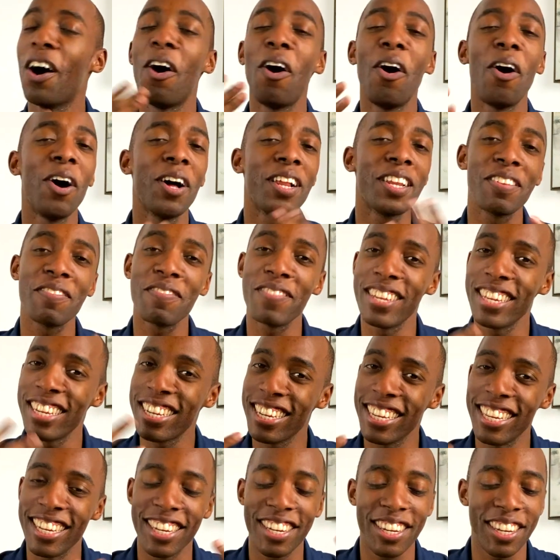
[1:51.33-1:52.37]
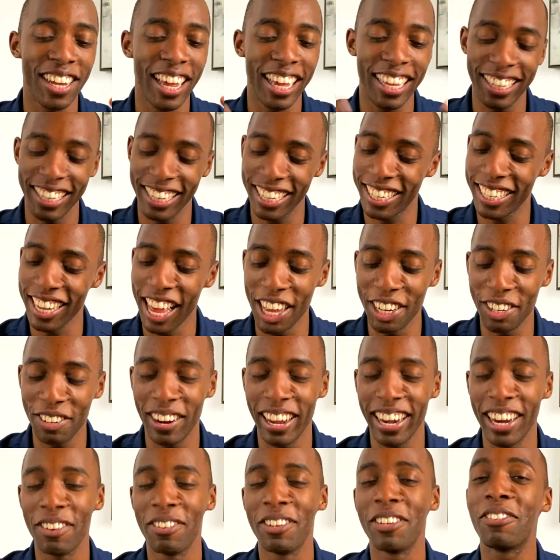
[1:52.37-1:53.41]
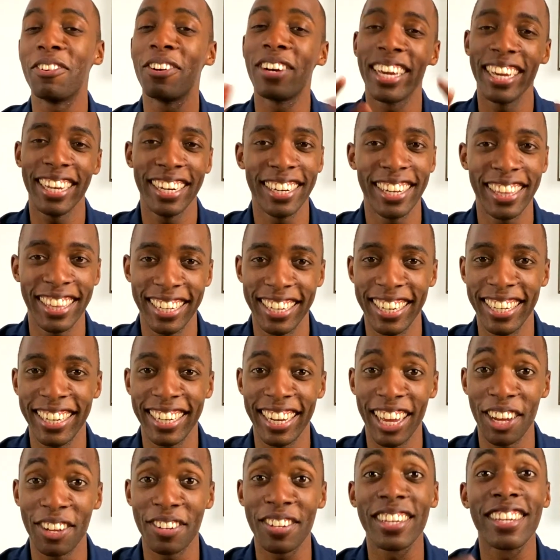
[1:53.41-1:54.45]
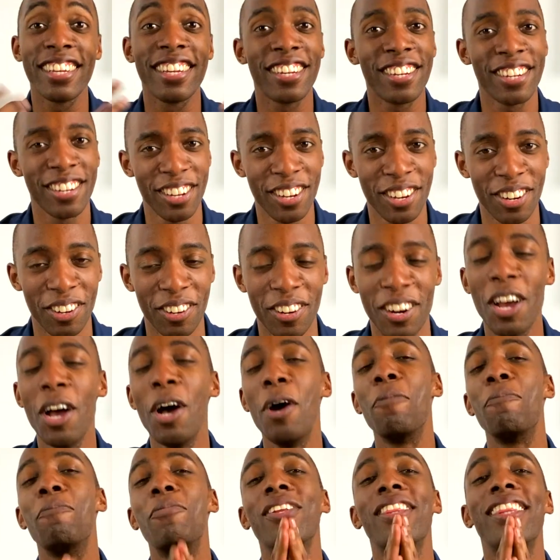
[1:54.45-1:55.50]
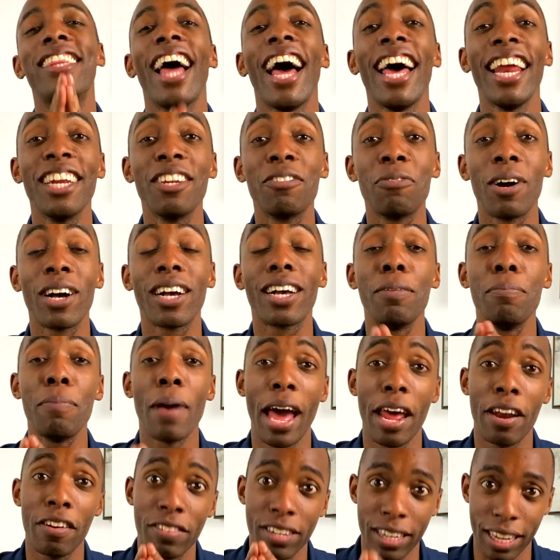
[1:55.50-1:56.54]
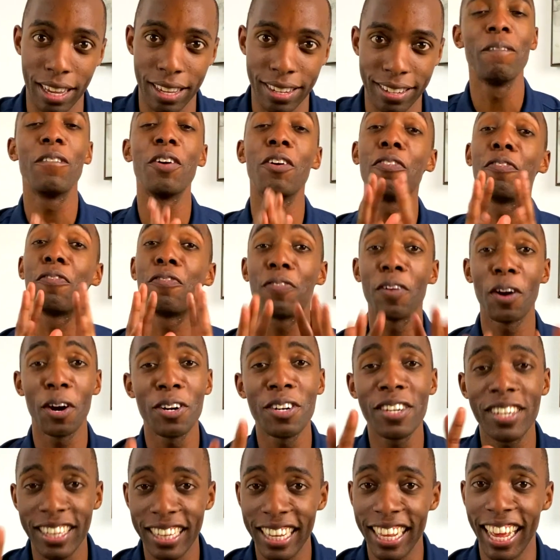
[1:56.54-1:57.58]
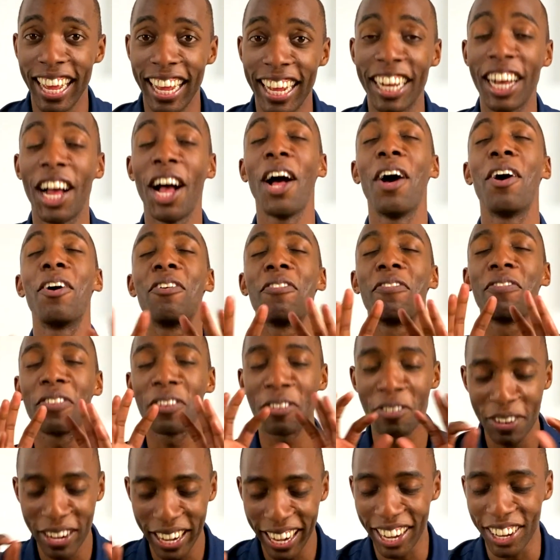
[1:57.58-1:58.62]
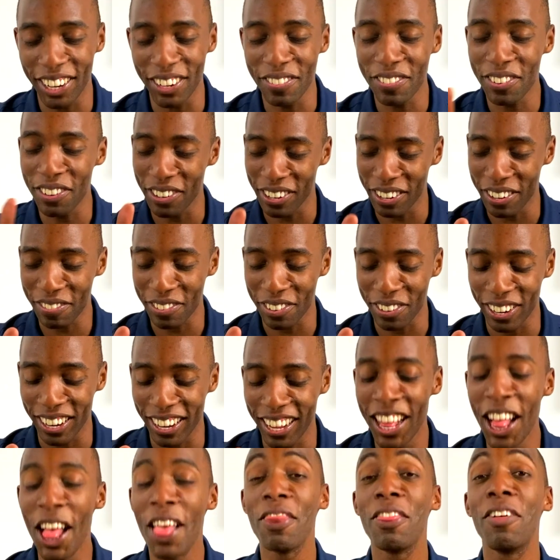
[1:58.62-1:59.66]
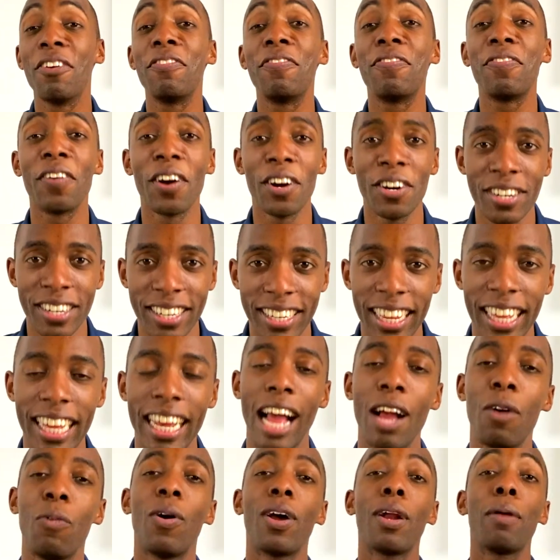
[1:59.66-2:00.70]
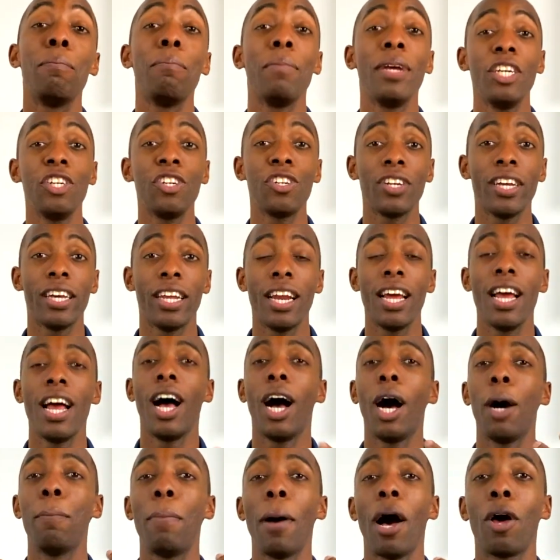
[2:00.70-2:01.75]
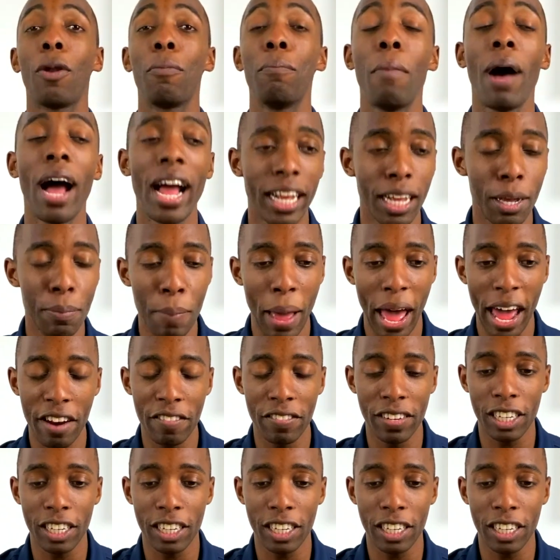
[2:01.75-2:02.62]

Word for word: All of this is slightly exaggerated, which we'll get into the details soon, but that is what combatives is. The first thing, for real, for real, for real, the first thing I wanna mention about my combatives